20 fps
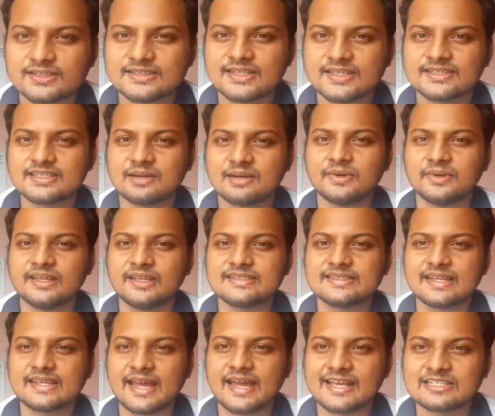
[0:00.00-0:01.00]
Say somebody is
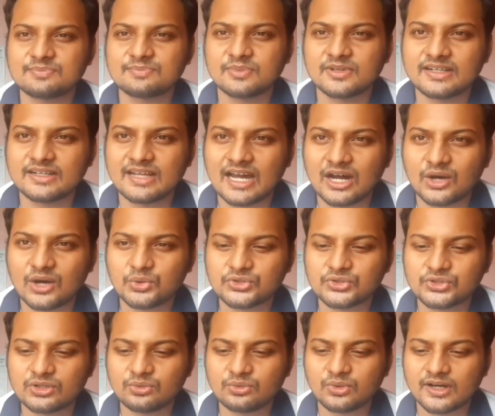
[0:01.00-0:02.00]
an aspirant, how
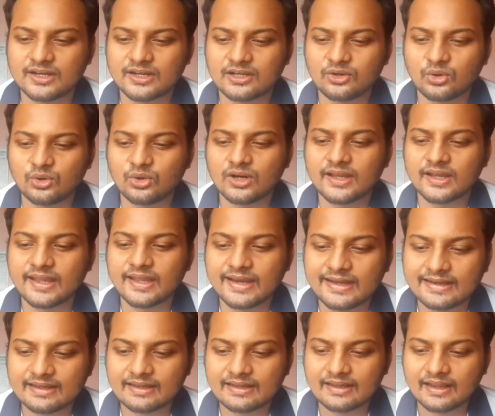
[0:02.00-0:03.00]
should one go
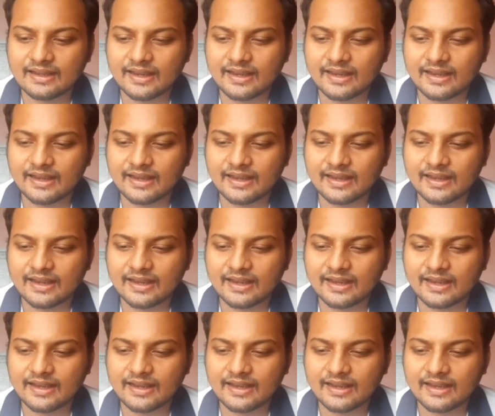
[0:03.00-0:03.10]
ahead